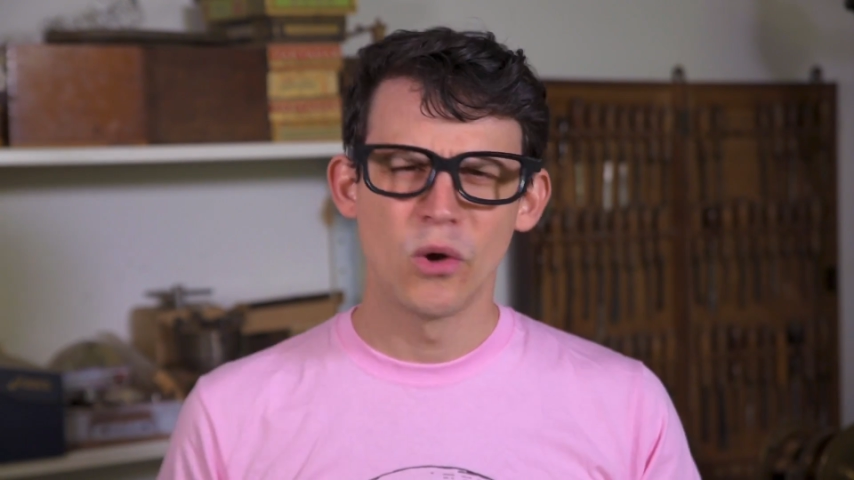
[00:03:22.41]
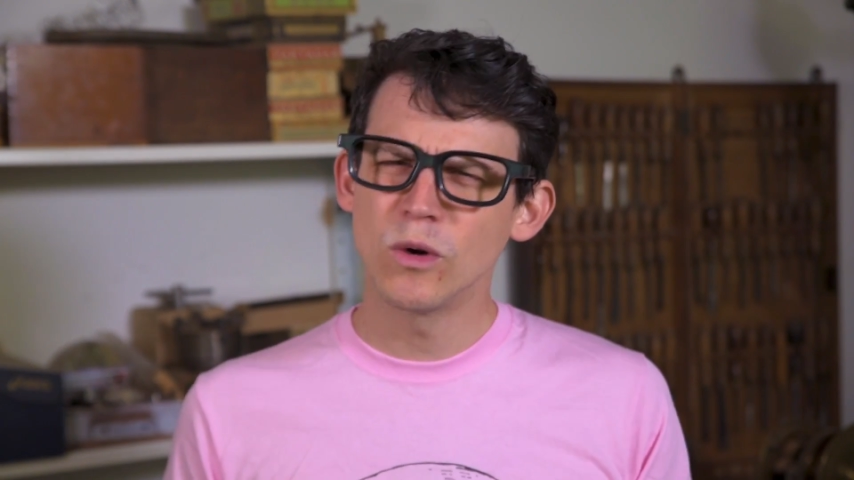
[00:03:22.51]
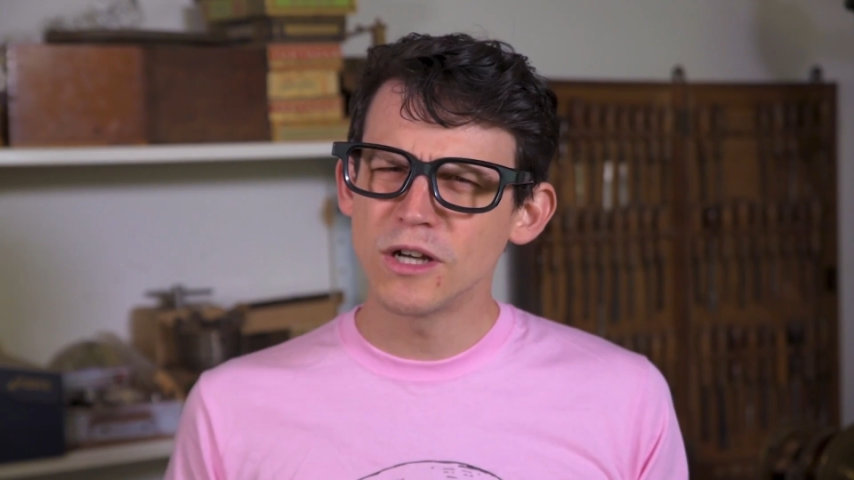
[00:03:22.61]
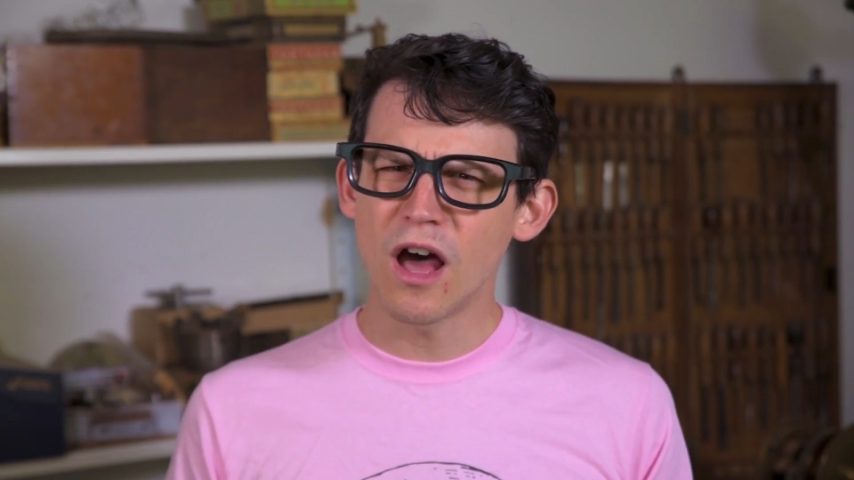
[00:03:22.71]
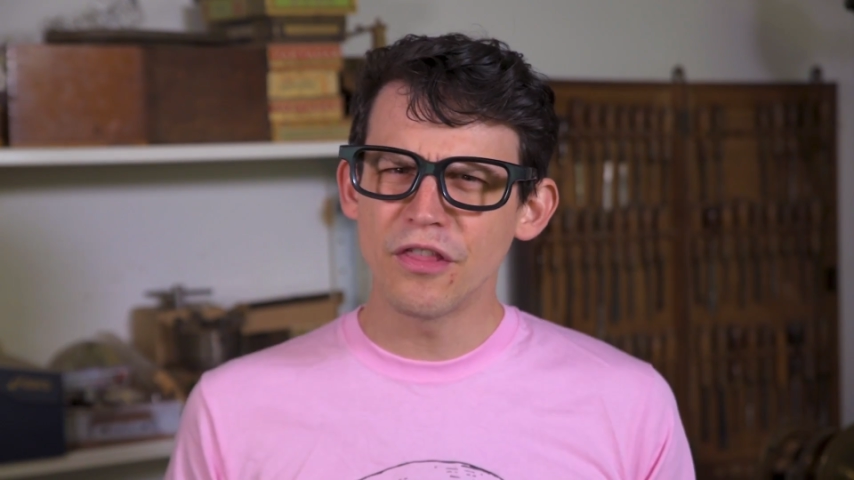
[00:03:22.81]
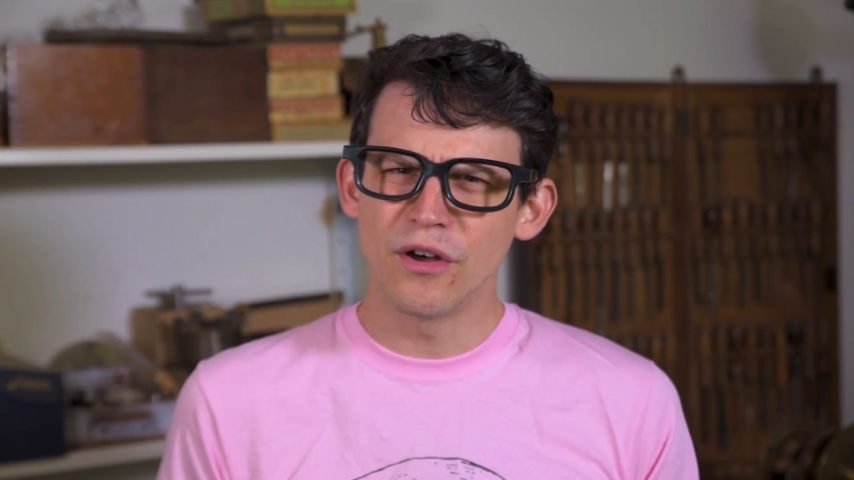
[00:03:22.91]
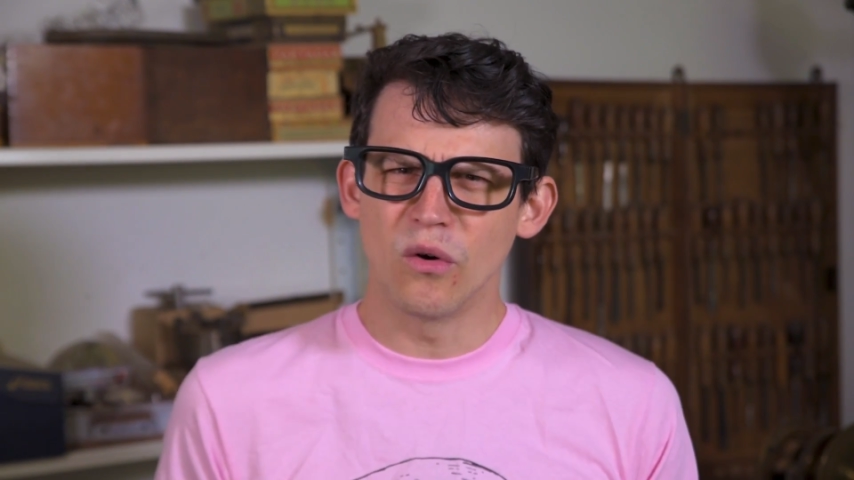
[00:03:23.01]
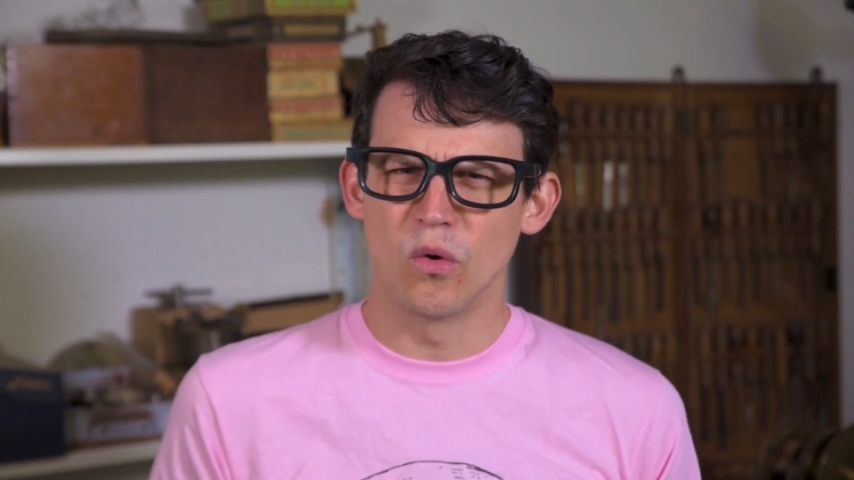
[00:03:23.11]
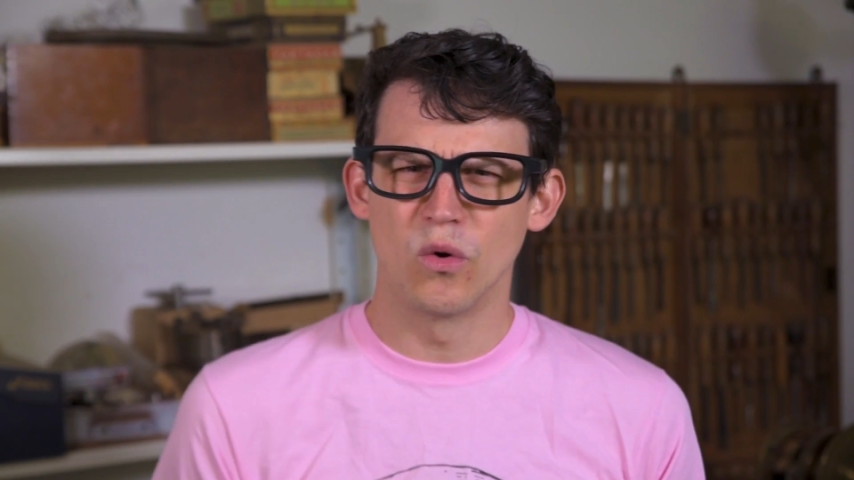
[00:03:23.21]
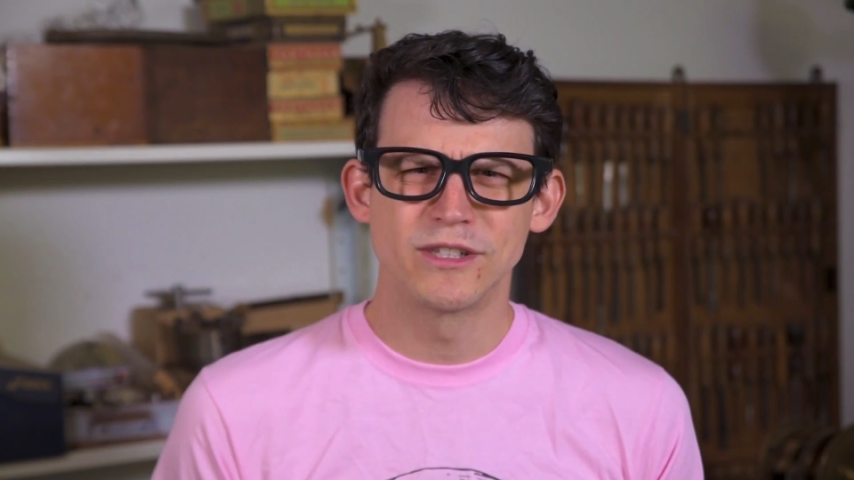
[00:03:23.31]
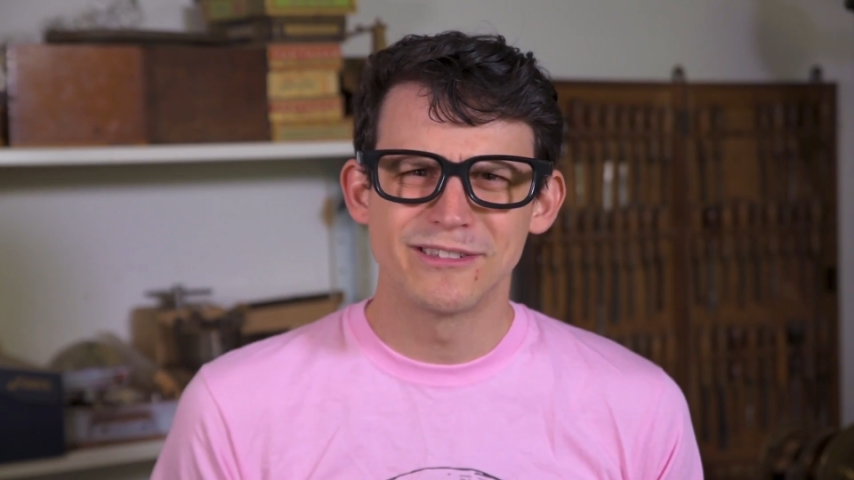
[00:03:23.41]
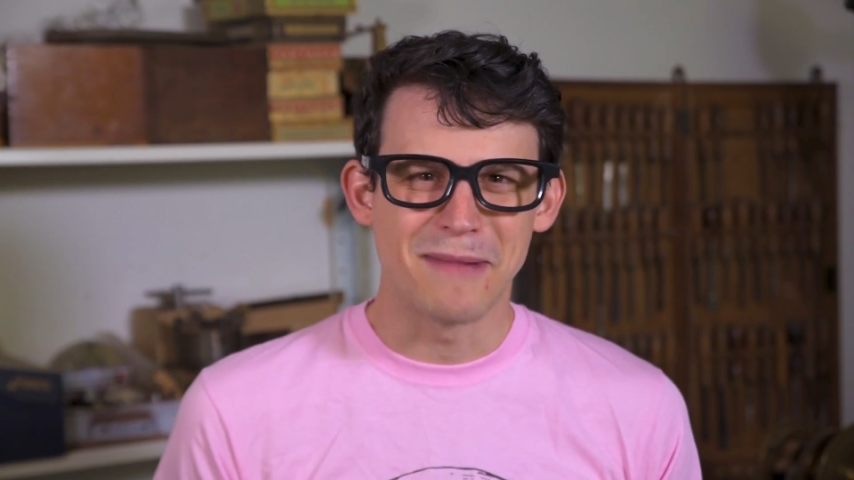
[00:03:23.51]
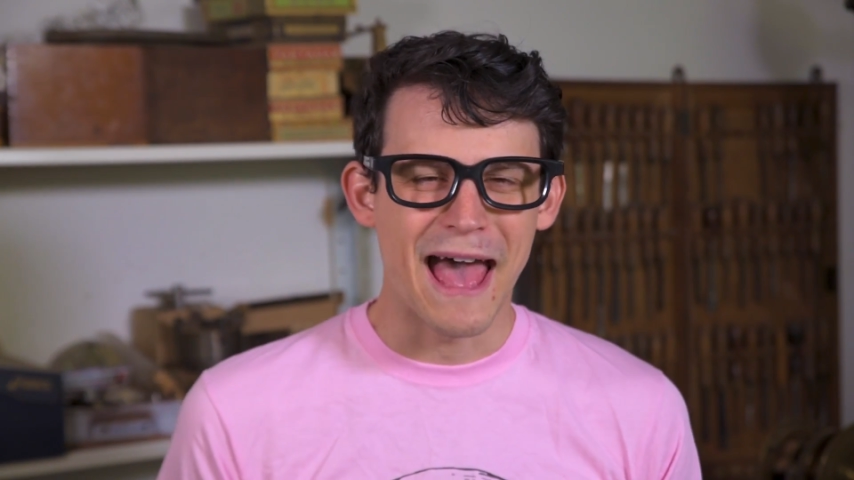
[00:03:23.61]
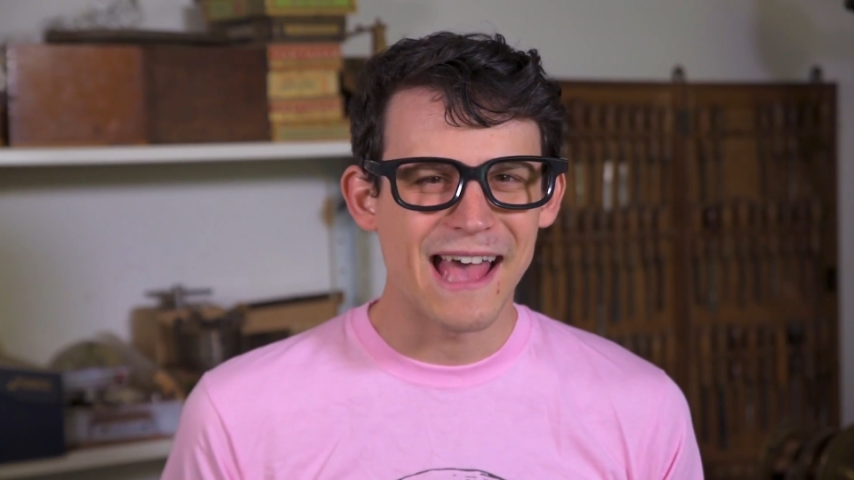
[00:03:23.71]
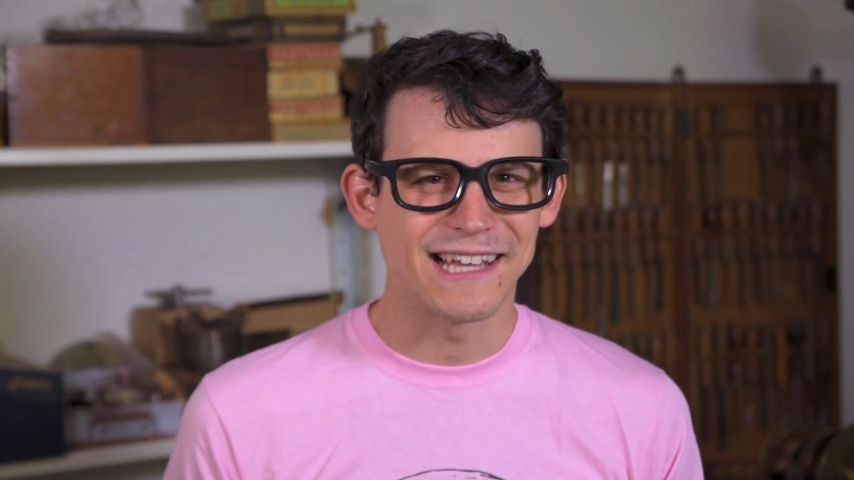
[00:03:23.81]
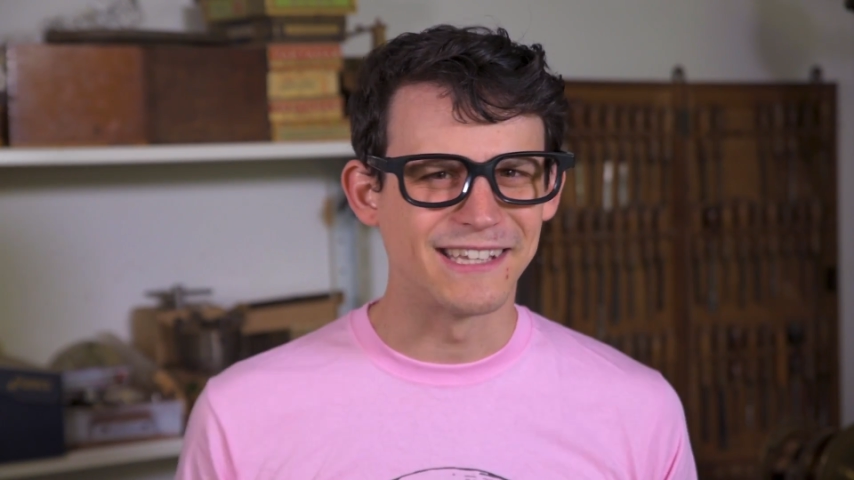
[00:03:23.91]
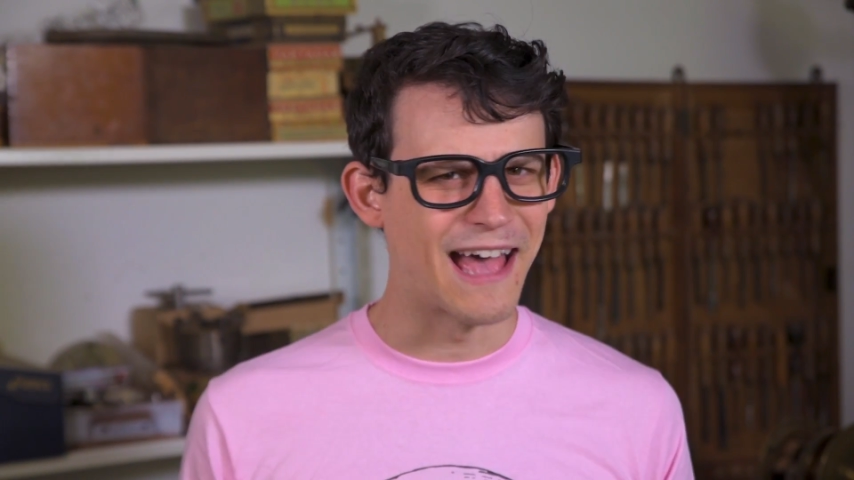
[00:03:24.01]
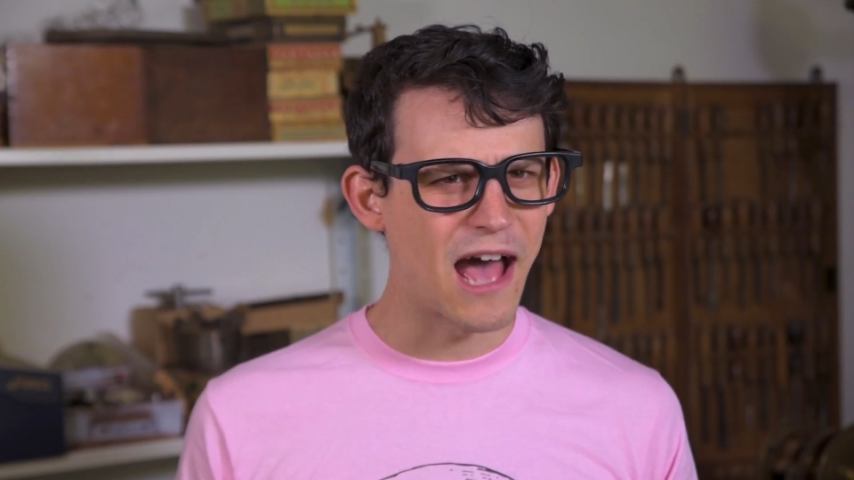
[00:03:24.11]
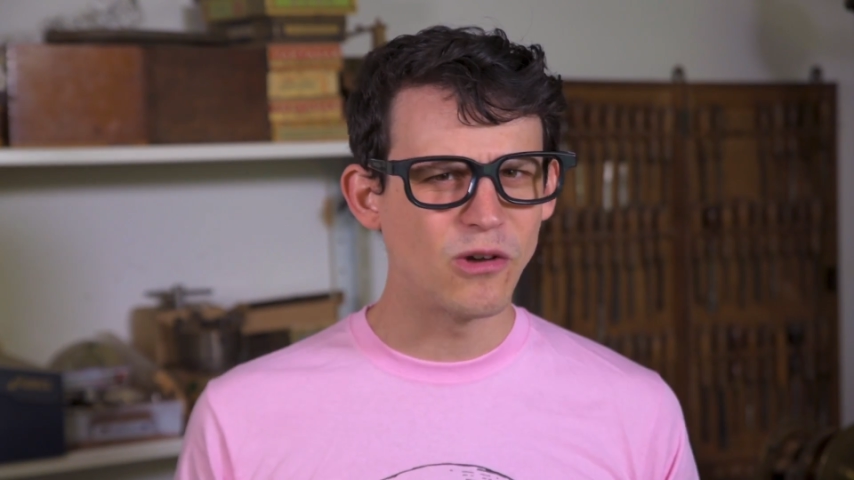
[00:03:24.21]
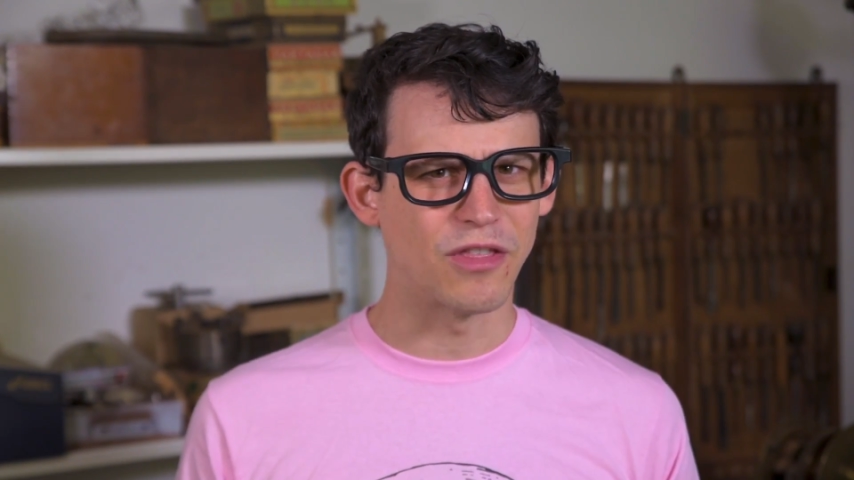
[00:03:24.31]
What other awesome hacks
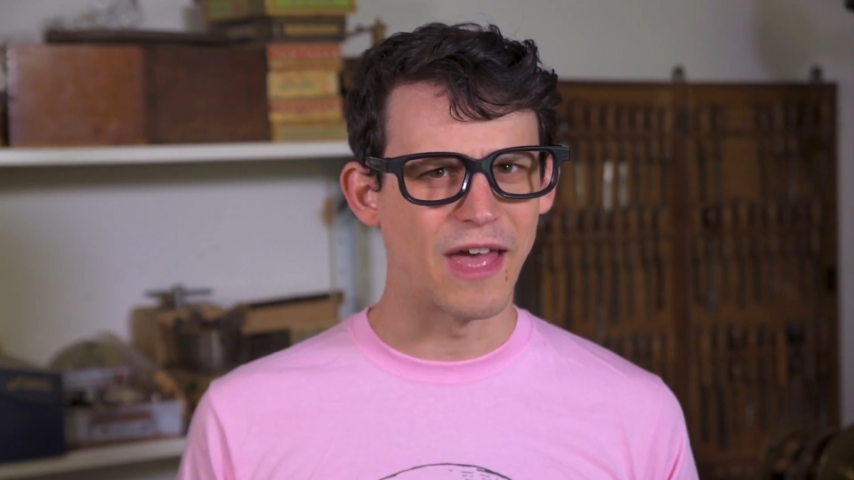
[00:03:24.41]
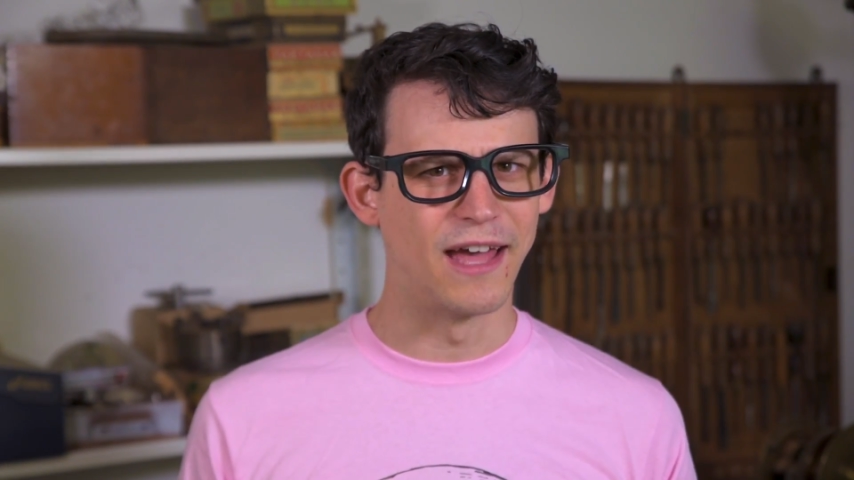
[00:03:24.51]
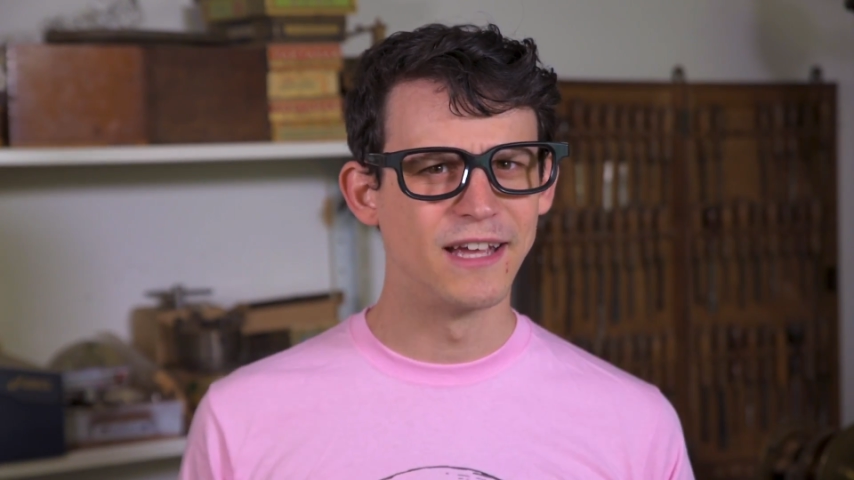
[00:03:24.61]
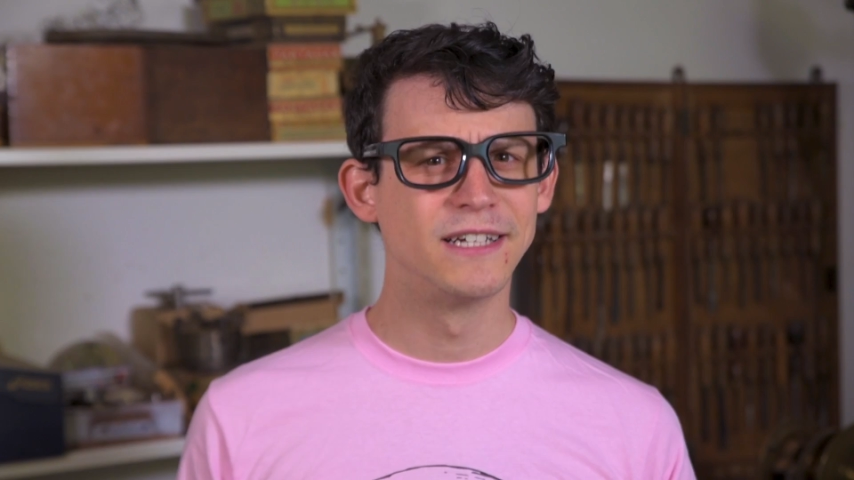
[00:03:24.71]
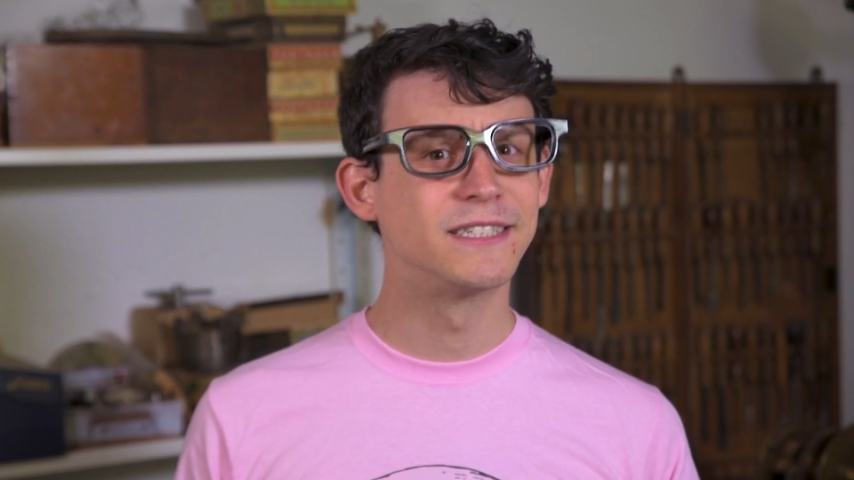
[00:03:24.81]
are out there